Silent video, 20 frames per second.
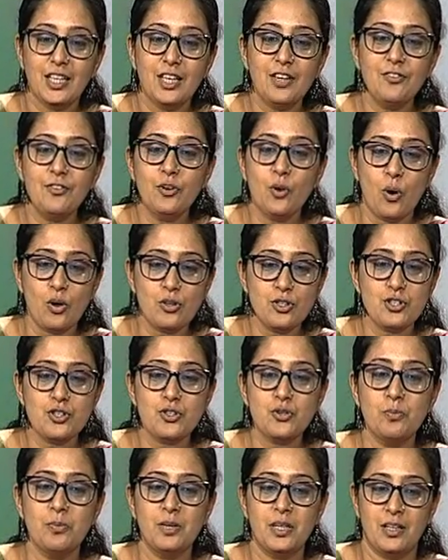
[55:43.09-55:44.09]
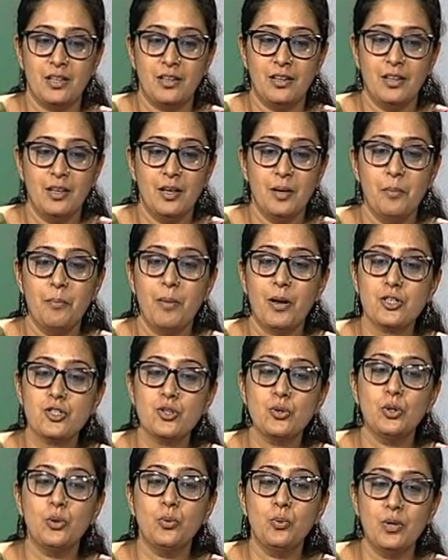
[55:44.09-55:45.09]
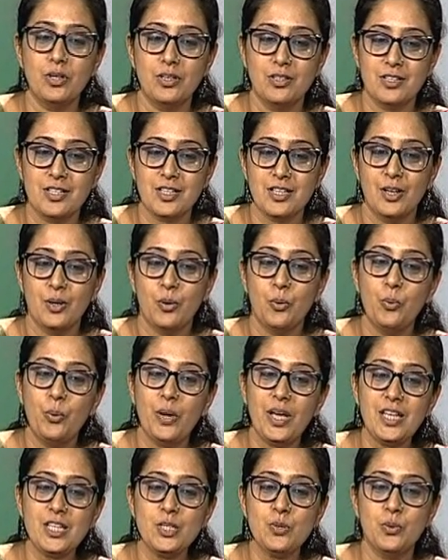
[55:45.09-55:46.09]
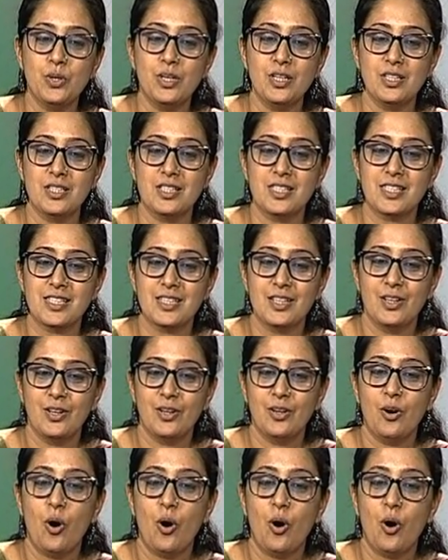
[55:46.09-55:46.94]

give not to me but to the world winged words